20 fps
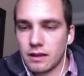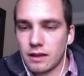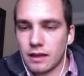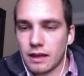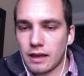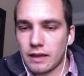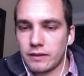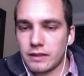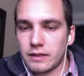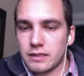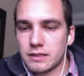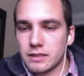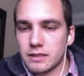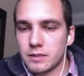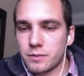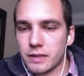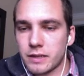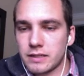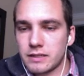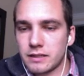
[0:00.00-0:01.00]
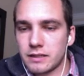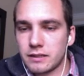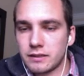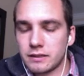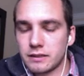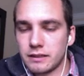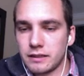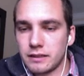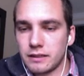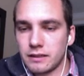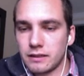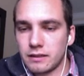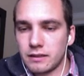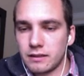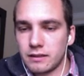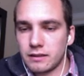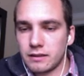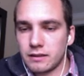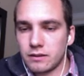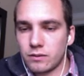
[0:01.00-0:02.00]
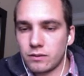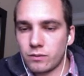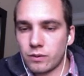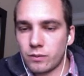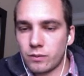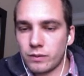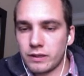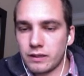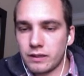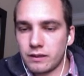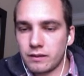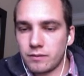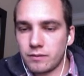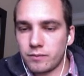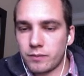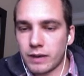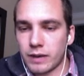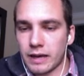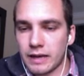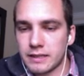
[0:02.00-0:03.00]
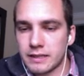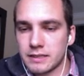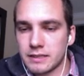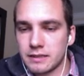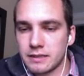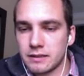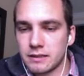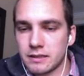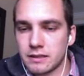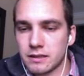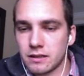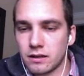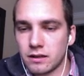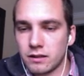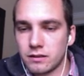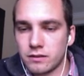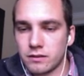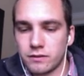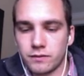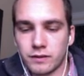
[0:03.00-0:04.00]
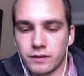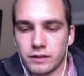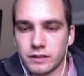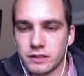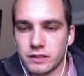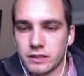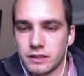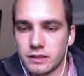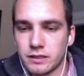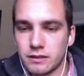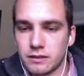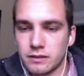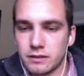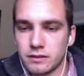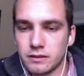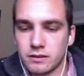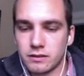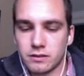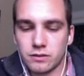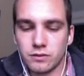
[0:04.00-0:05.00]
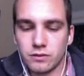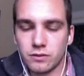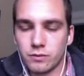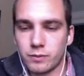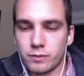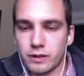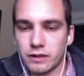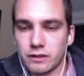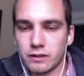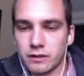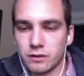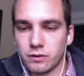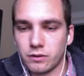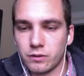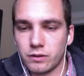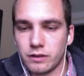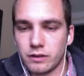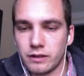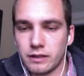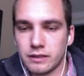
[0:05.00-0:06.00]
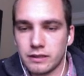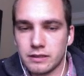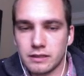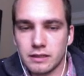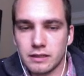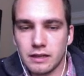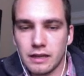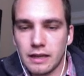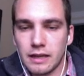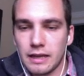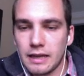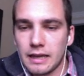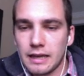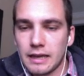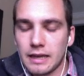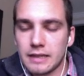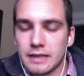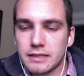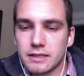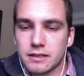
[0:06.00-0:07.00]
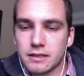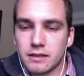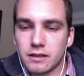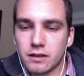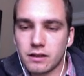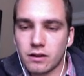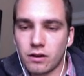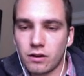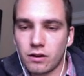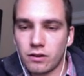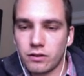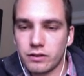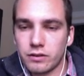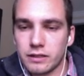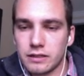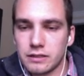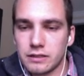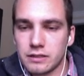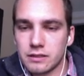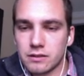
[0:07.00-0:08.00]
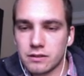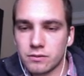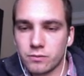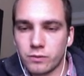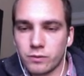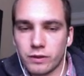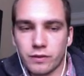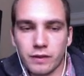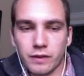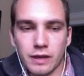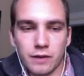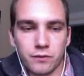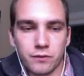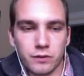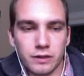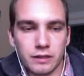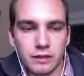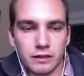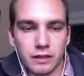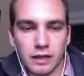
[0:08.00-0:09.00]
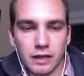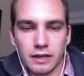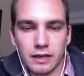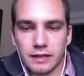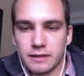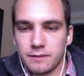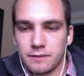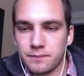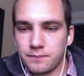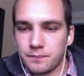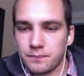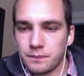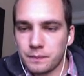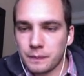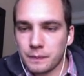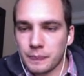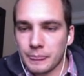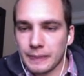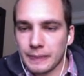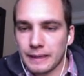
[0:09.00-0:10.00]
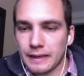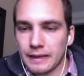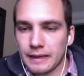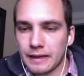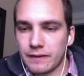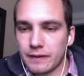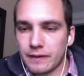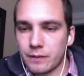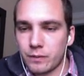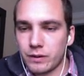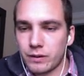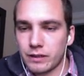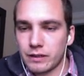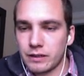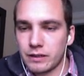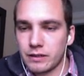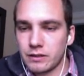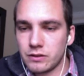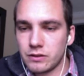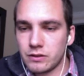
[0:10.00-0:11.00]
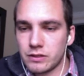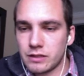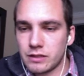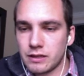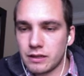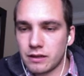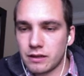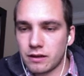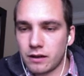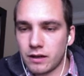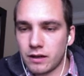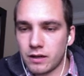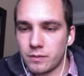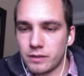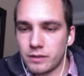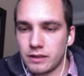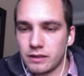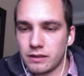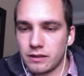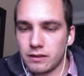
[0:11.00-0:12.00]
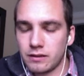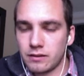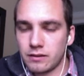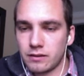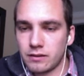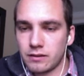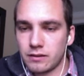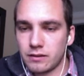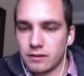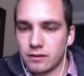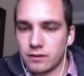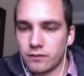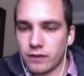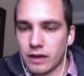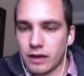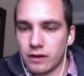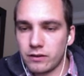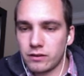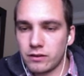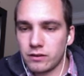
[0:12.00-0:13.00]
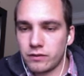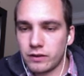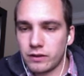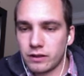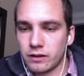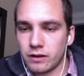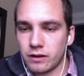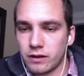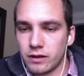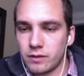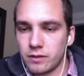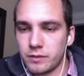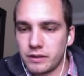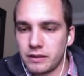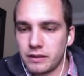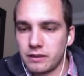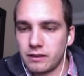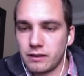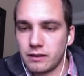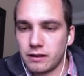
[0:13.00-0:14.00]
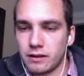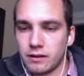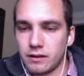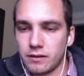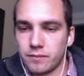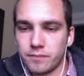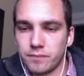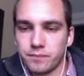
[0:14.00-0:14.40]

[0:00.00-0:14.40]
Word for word: and this is basically when we pass in this color function to parallel coordinates it's going to call this with every line and then we're going to use the economy, the value of the economy um,